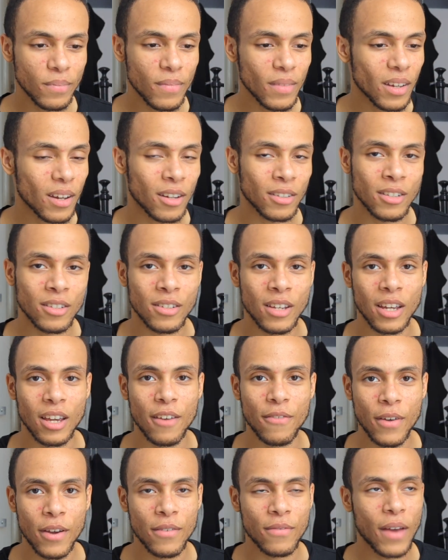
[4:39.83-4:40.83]
because it's like
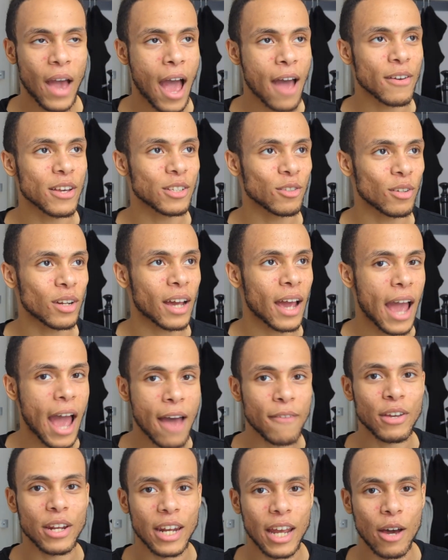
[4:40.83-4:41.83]
it's not like I
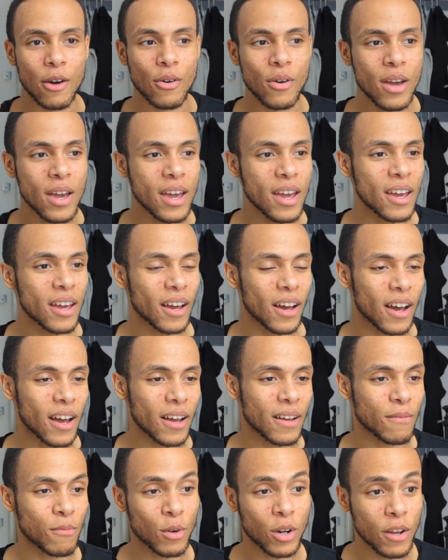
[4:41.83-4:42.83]
have it now.
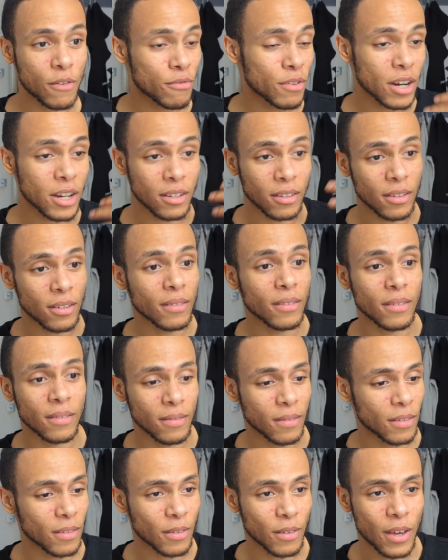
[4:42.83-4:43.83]
Whenever I
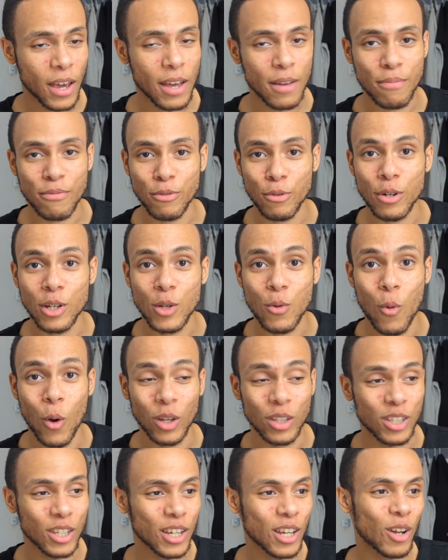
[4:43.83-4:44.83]
get through this
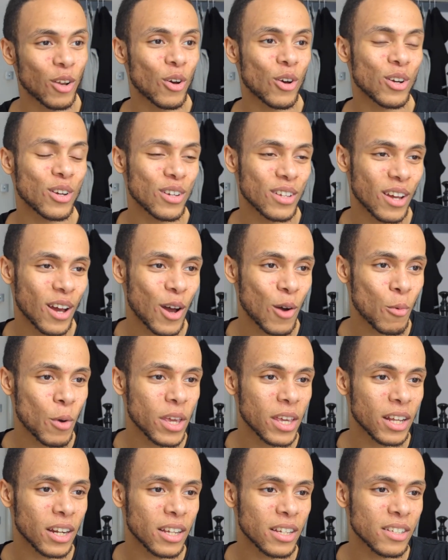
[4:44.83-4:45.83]
1 year long
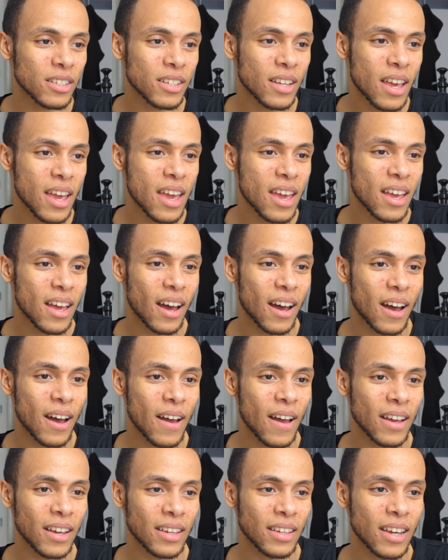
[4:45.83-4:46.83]
waiting list,
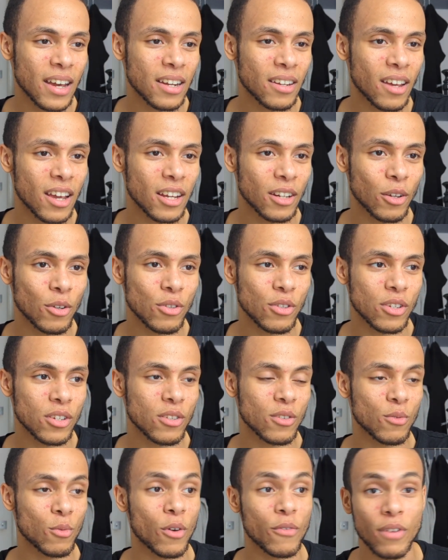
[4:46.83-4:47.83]
I can get a
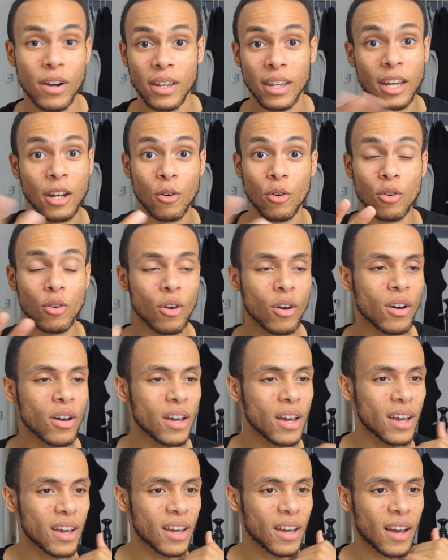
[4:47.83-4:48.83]
diagnosis, whether I get it or not.
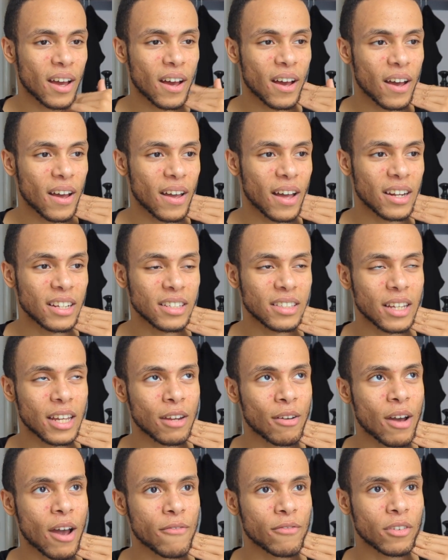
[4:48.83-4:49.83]
At least then
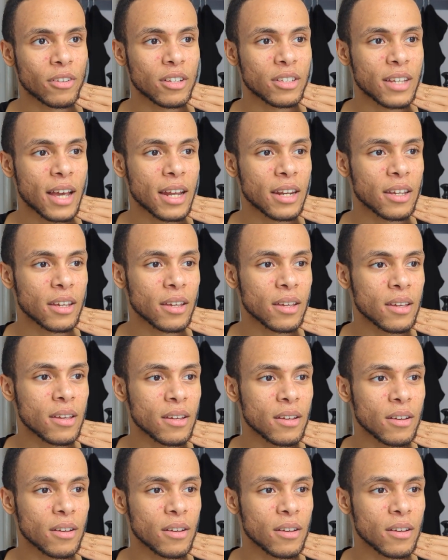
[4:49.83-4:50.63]
I'll have an understanding